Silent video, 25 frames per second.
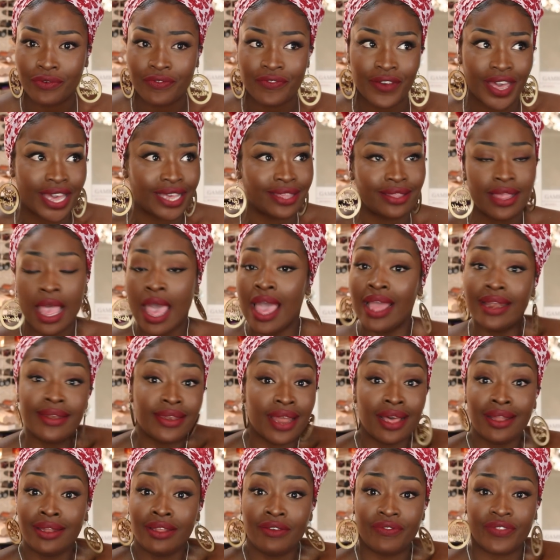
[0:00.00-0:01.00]
Faced,
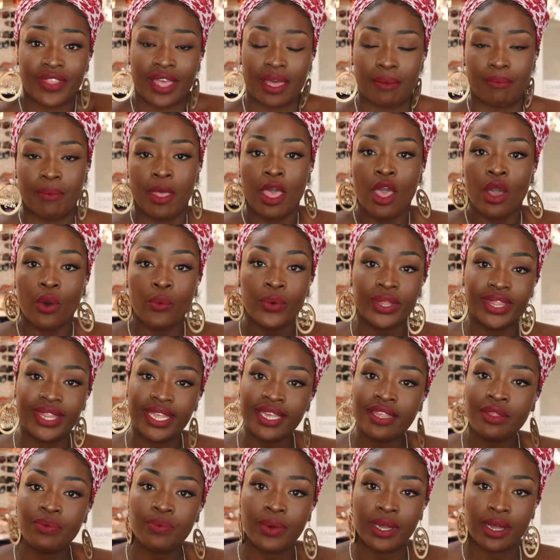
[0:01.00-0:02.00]
none of them. With
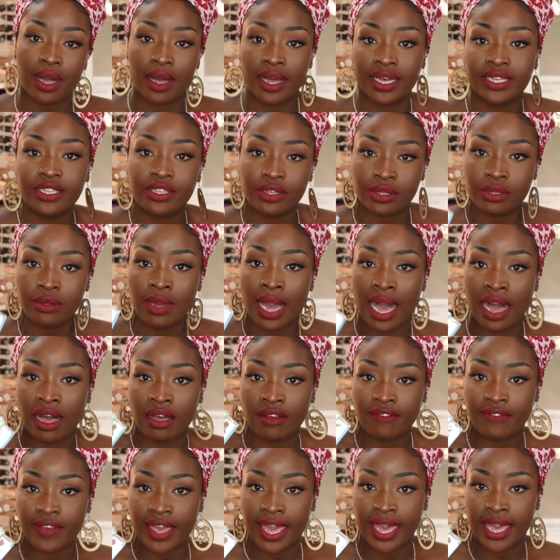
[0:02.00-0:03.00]
this one I do
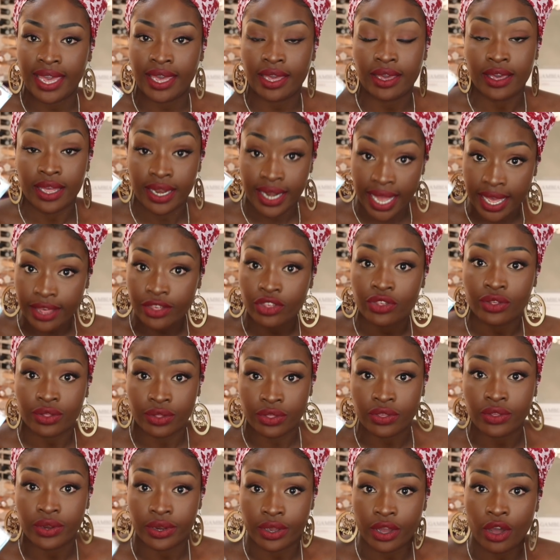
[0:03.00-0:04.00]
have a connection
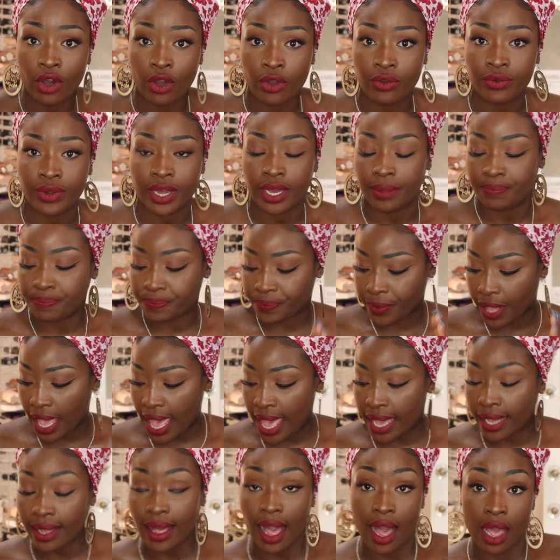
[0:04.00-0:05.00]
to the owner,
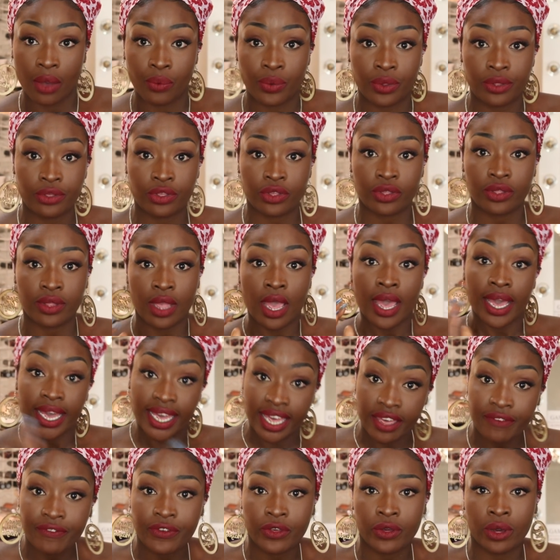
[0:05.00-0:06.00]
and I will just
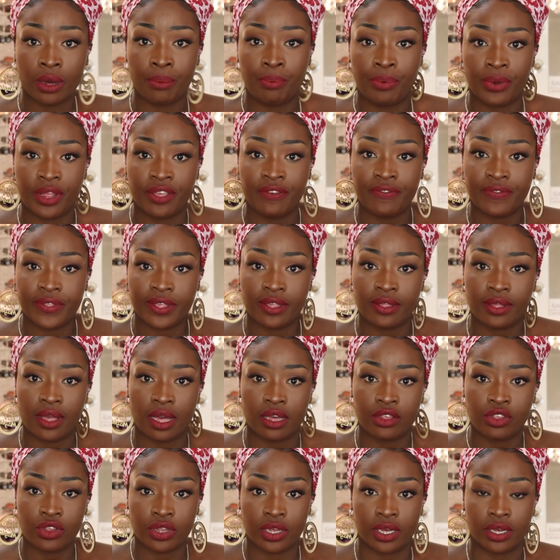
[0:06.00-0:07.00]
give you a brief
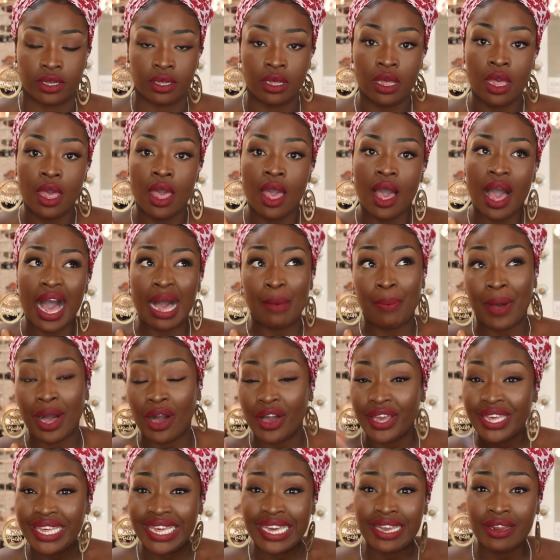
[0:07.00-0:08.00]
discussion. About
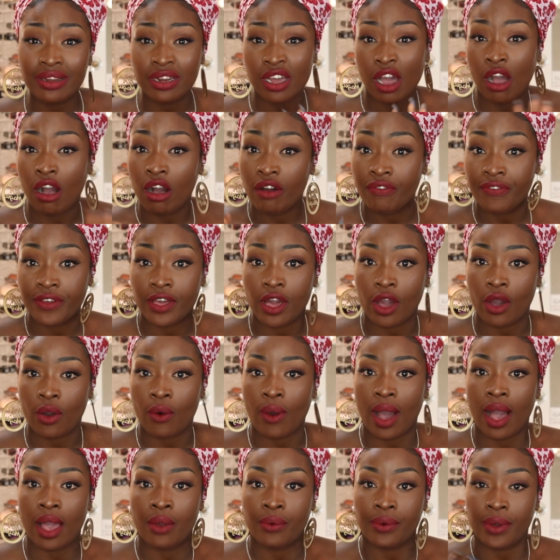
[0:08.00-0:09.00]
1.5 years ago,
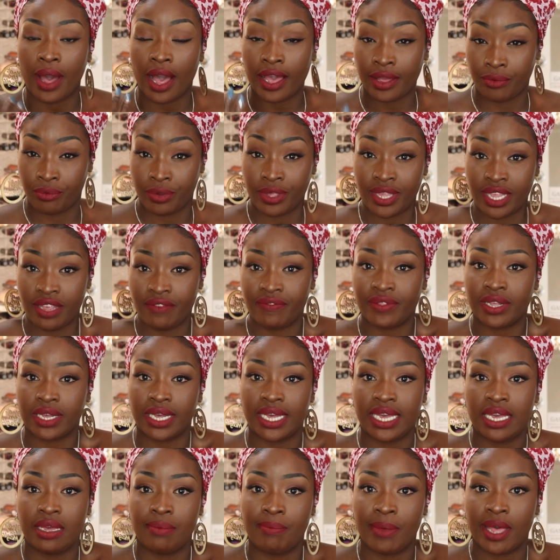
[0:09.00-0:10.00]
I received an
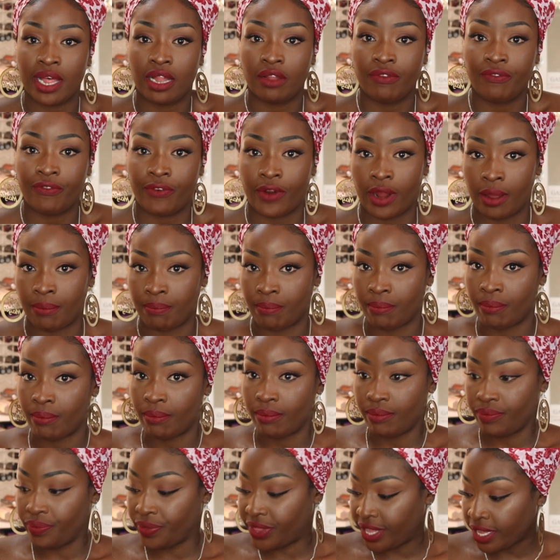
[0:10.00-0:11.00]
email from
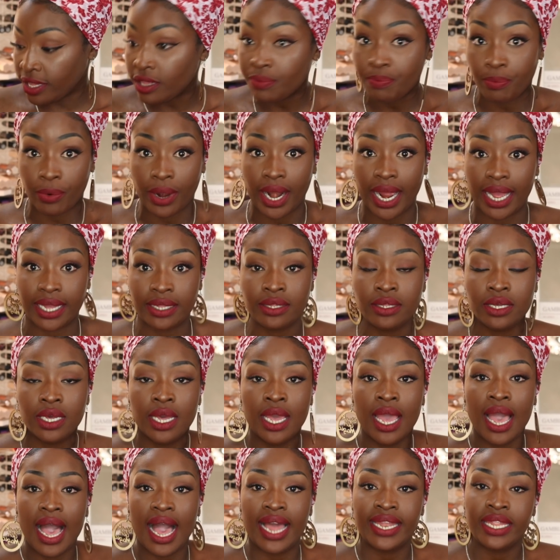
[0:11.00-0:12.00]
this brand,
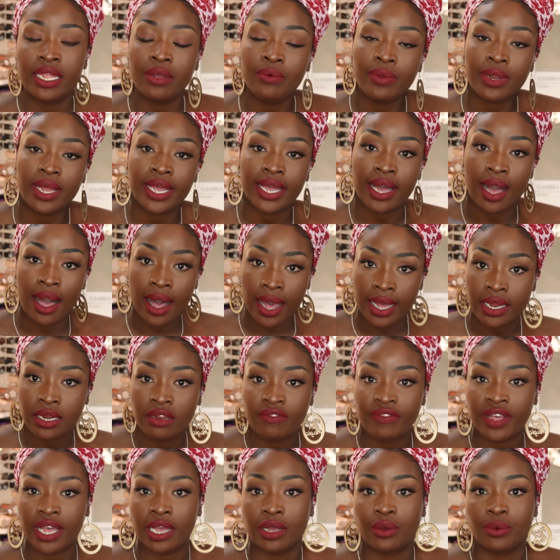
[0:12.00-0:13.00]
and they were like, "Hi
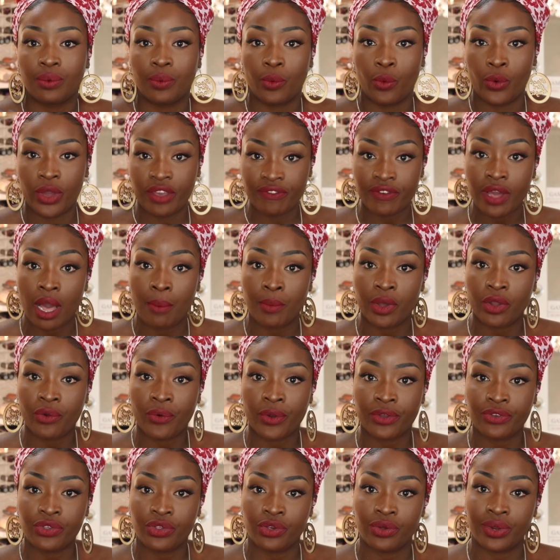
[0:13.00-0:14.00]
Lavette, we've come
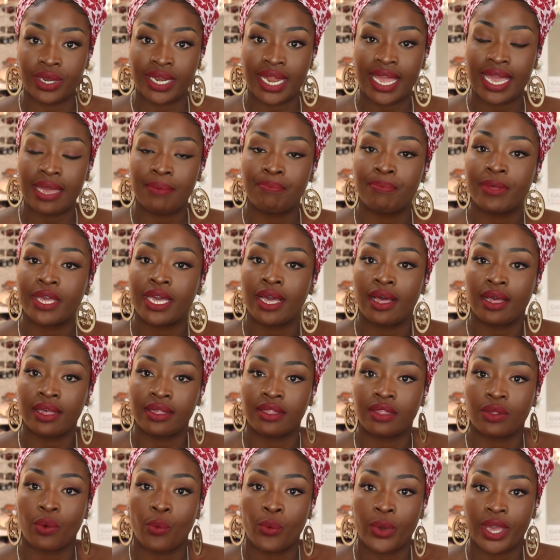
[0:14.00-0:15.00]
across your name
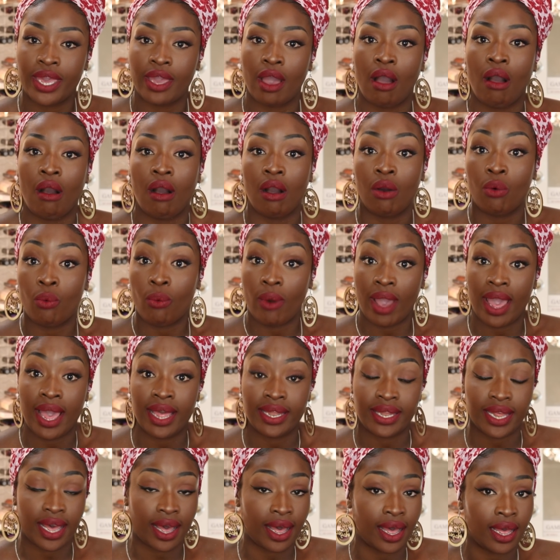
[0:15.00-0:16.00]
because we are
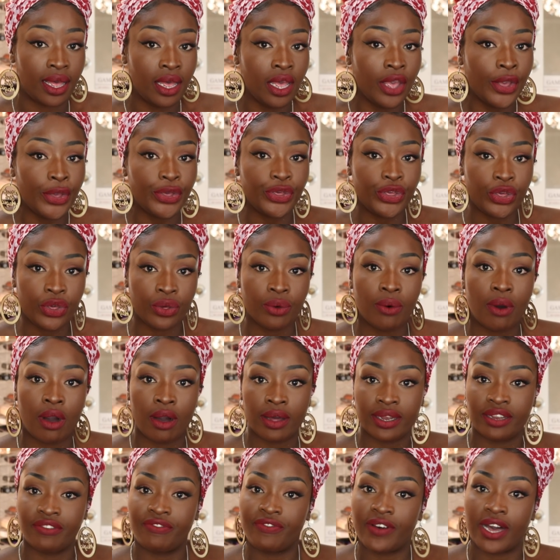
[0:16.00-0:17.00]
aware that you
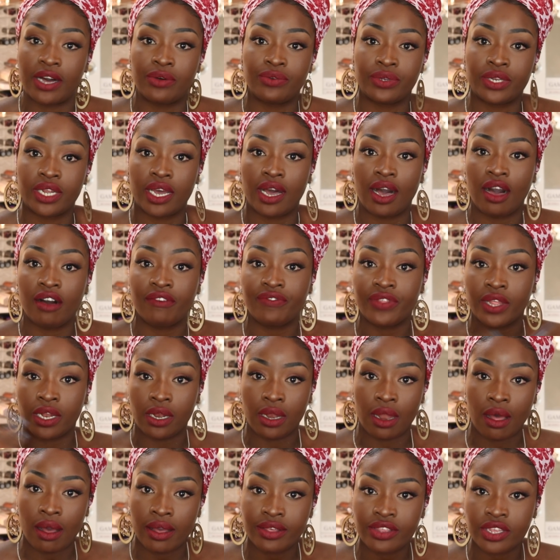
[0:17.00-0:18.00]
are the founder of the
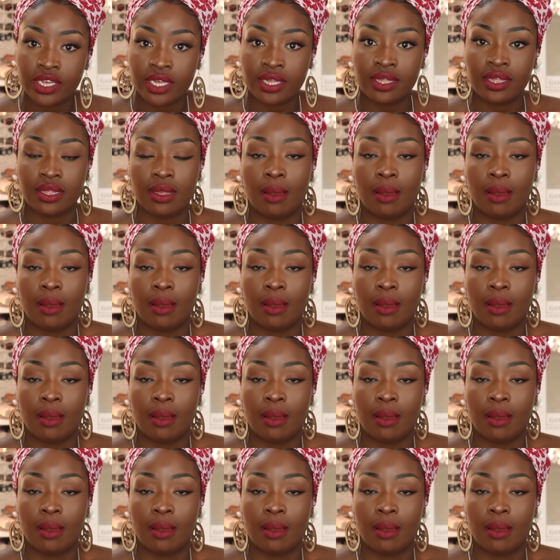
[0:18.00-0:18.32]
largest